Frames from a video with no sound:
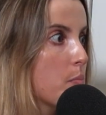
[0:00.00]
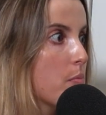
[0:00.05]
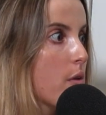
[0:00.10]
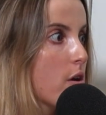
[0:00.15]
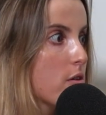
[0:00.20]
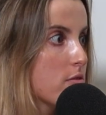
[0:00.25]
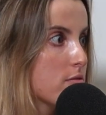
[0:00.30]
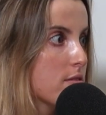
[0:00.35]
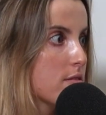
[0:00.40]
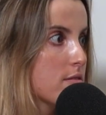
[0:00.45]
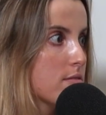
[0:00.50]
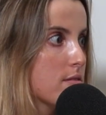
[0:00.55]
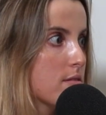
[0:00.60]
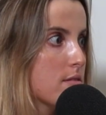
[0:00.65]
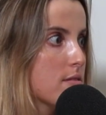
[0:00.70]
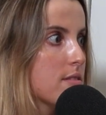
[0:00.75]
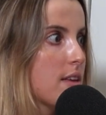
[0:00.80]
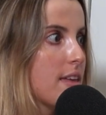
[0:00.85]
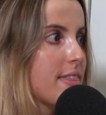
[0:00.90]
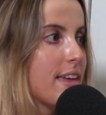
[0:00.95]

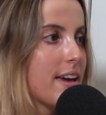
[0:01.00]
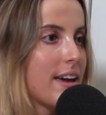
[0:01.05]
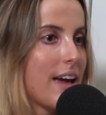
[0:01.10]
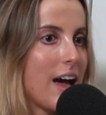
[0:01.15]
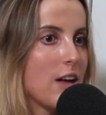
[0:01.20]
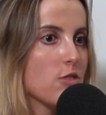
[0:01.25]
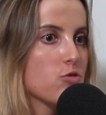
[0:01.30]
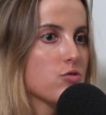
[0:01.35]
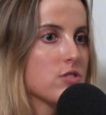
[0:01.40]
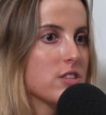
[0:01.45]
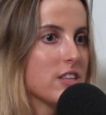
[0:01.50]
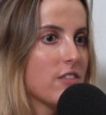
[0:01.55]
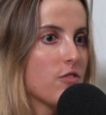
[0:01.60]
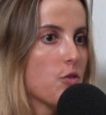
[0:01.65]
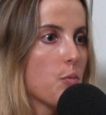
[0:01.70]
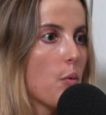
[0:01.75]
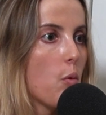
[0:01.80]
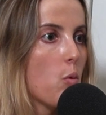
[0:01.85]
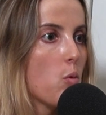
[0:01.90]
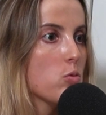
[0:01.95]
processes and their accounts
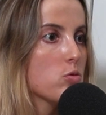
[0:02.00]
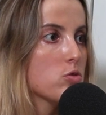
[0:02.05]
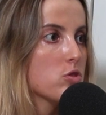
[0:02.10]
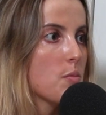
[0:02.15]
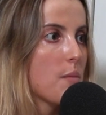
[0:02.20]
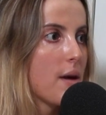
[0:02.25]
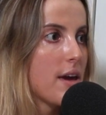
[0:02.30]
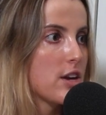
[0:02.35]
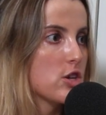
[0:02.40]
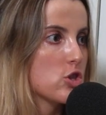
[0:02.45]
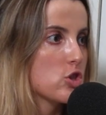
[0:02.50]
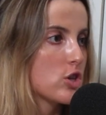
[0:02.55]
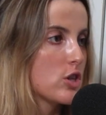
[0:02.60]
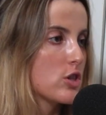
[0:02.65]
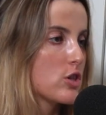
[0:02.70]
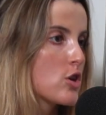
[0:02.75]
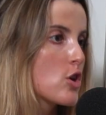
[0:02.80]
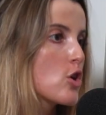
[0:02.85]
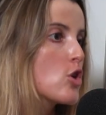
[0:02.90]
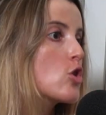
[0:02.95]
receivable
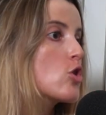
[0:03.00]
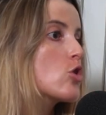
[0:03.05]
automation.